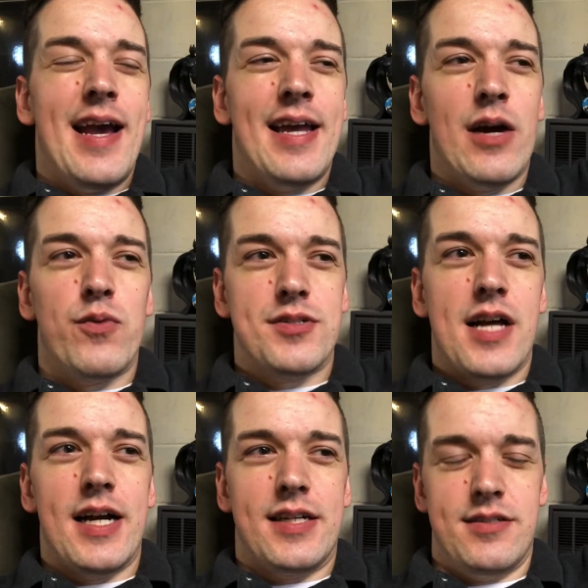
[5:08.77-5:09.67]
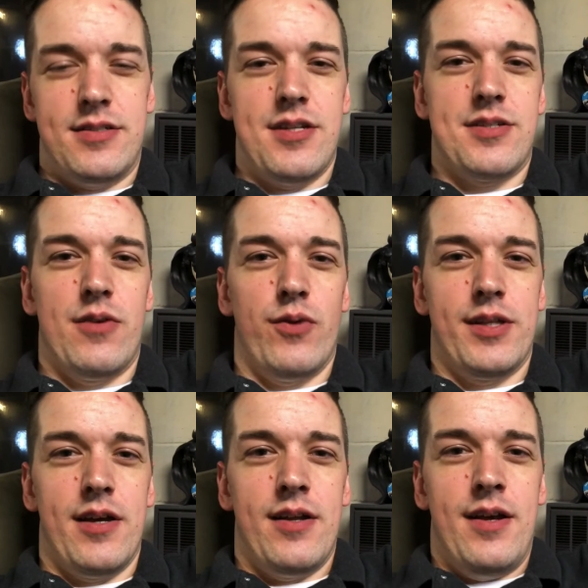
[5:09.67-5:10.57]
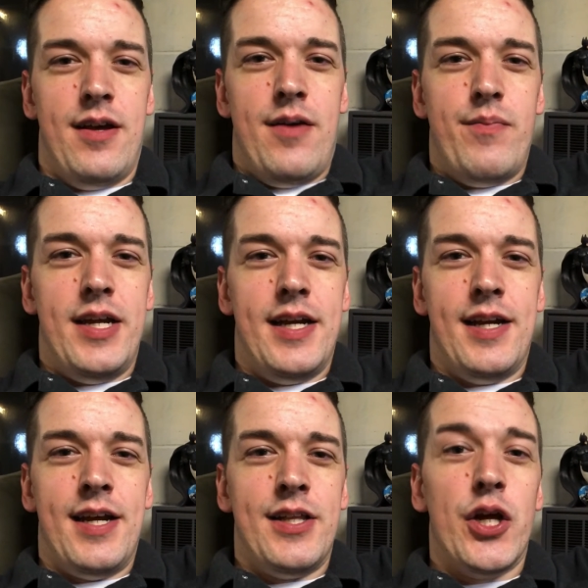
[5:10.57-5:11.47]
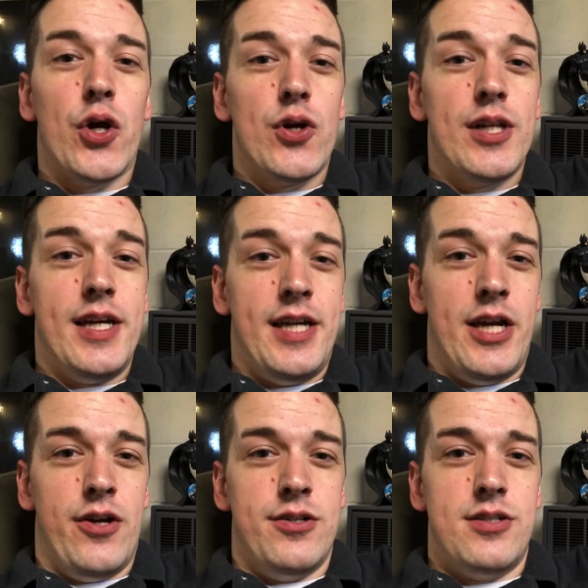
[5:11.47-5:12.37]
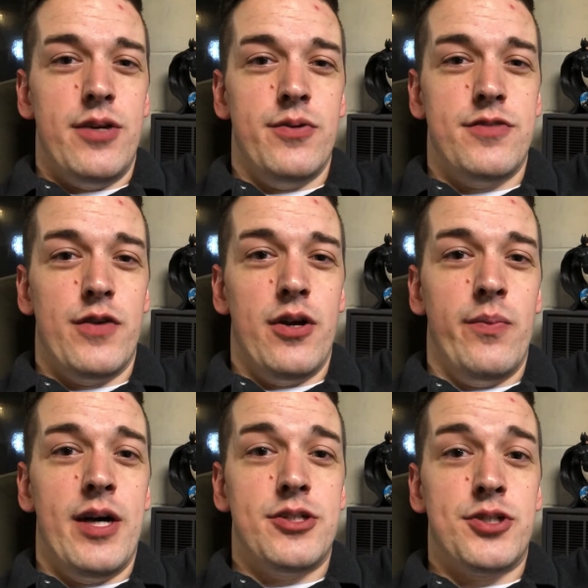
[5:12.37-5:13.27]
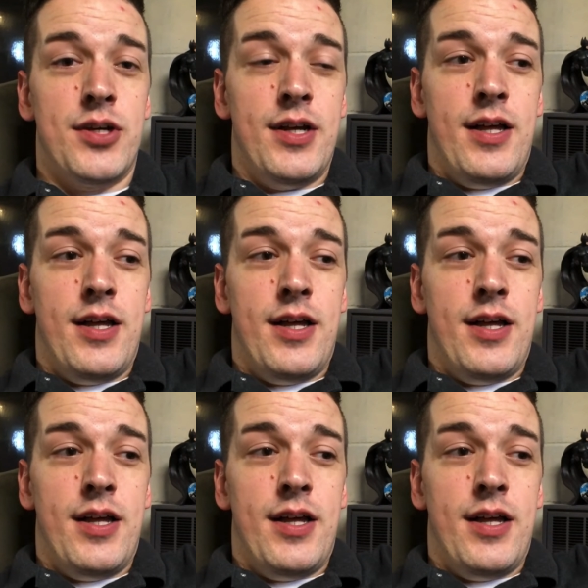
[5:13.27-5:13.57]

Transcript: And I was not consistent with it, meaning in the early years, it was very much